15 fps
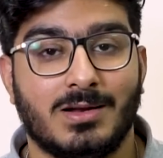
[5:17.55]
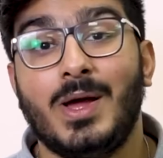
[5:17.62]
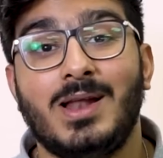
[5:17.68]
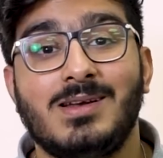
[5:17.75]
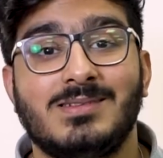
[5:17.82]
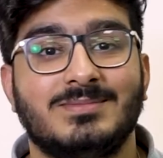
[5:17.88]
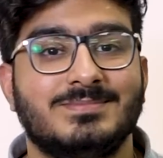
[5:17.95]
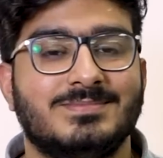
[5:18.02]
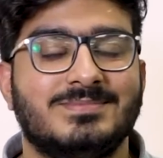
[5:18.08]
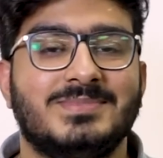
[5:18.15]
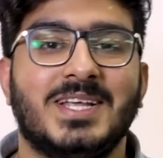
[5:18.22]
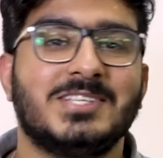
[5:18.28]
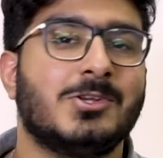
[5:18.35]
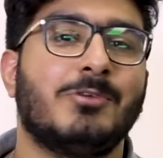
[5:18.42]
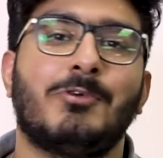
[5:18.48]
Well,
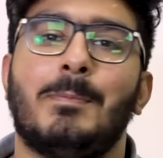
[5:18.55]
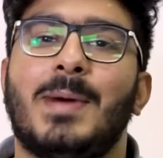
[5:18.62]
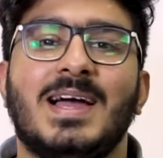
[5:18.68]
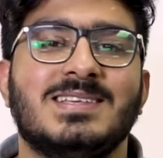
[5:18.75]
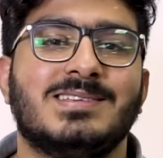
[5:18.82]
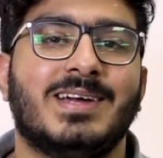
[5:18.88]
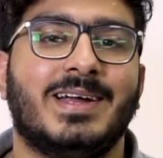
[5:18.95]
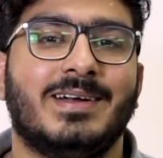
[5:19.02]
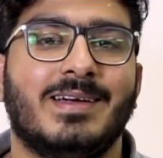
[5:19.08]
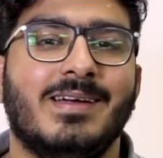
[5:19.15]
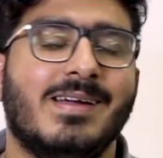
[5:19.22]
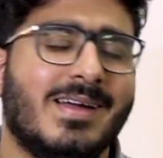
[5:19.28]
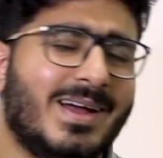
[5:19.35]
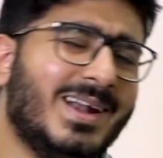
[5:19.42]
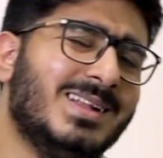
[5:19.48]
that's all from my side,
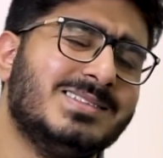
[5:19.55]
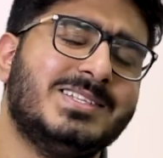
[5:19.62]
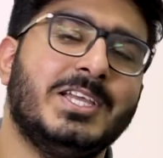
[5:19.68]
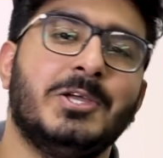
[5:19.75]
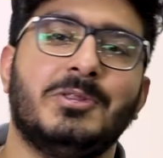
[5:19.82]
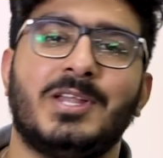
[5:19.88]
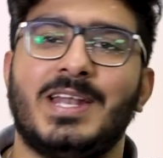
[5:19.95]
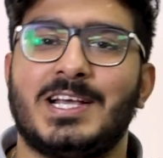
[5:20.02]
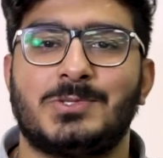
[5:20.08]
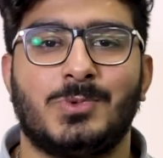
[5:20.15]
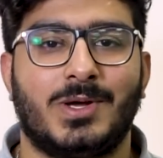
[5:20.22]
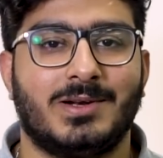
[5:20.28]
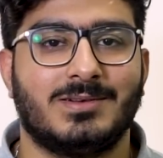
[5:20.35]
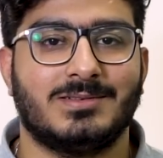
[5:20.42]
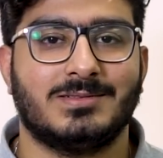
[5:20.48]
and I'll see you in the next
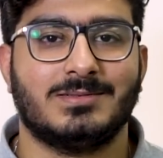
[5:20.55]
one.